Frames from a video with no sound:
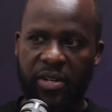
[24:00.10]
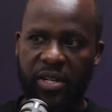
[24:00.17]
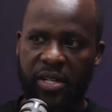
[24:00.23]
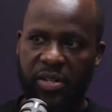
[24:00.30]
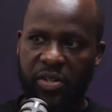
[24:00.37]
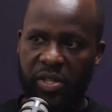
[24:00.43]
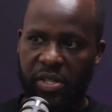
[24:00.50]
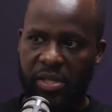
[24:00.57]

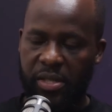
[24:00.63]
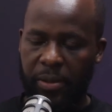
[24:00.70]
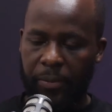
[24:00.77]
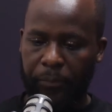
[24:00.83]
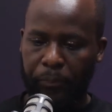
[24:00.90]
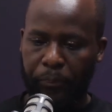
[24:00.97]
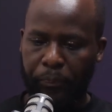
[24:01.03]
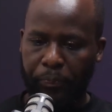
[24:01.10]
very
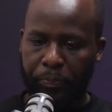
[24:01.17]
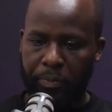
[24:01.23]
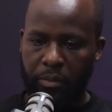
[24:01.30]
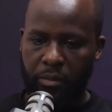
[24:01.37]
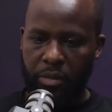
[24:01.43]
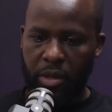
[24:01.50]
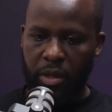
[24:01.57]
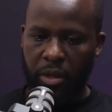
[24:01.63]
interesting
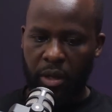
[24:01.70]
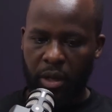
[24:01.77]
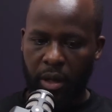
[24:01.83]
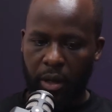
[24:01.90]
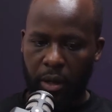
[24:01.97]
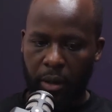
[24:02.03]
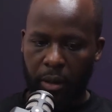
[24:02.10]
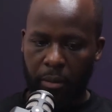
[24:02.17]

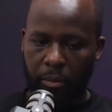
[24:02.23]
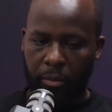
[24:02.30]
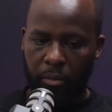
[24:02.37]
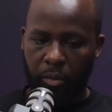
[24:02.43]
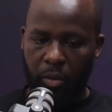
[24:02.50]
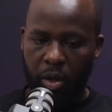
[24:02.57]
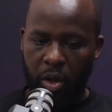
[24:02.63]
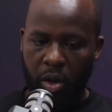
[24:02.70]

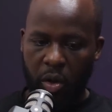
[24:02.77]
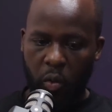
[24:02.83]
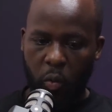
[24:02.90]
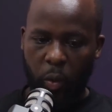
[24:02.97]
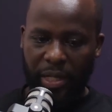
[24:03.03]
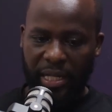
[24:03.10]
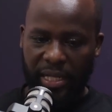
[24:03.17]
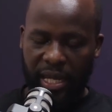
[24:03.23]

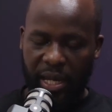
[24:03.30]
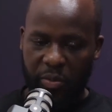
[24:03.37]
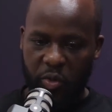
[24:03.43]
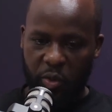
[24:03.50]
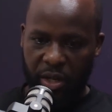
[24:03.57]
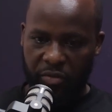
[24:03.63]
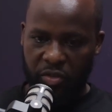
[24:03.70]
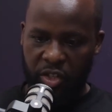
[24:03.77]
when it came
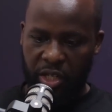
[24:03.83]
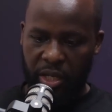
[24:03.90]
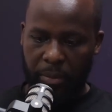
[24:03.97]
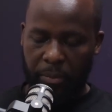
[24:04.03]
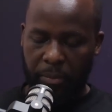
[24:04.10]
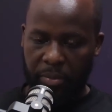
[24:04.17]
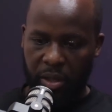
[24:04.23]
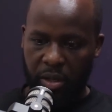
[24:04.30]
to
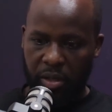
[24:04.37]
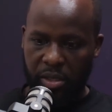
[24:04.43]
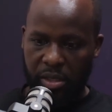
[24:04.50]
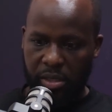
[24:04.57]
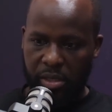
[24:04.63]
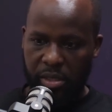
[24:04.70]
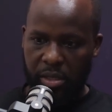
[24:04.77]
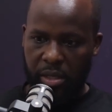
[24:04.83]
FGM,
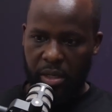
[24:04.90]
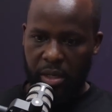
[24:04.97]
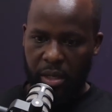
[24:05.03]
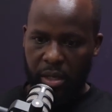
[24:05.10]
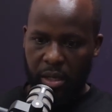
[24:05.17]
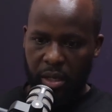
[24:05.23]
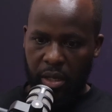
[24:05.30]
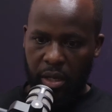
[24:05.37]
because
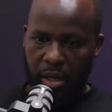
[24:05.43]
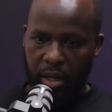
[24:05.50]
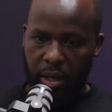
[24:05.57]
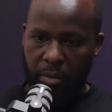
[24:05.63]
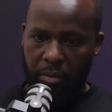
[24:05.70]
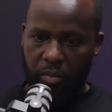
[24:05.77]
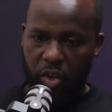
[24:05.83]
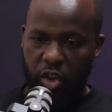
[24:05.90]

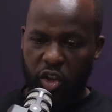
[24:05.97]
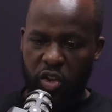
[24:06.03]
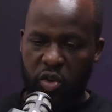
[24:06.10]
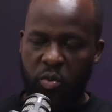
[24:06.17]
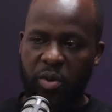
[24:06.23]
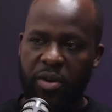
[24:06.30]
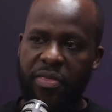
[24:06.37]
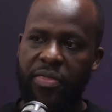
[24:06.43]

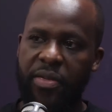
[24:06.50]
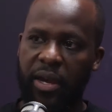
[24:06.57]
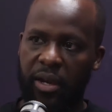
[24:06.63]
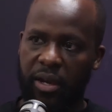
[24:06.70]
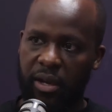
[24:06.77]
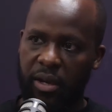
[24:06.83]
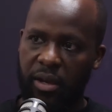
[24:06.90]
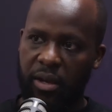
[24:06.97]
you would
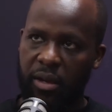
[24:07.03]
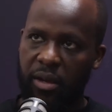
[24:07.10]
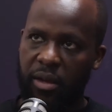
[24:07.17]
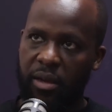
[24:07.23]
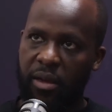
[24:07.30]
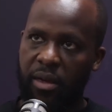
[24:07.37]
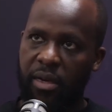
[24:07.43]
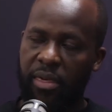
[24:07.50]
think
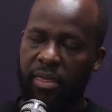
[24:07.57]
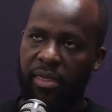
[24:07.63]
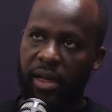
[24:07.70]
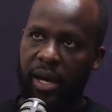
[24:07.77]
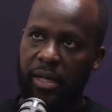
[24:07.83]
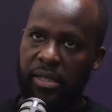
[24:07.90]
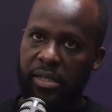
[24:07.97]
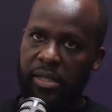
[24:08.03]

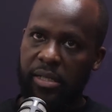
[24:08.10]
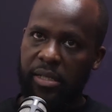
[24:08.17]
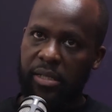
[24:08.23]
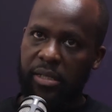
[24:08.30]
that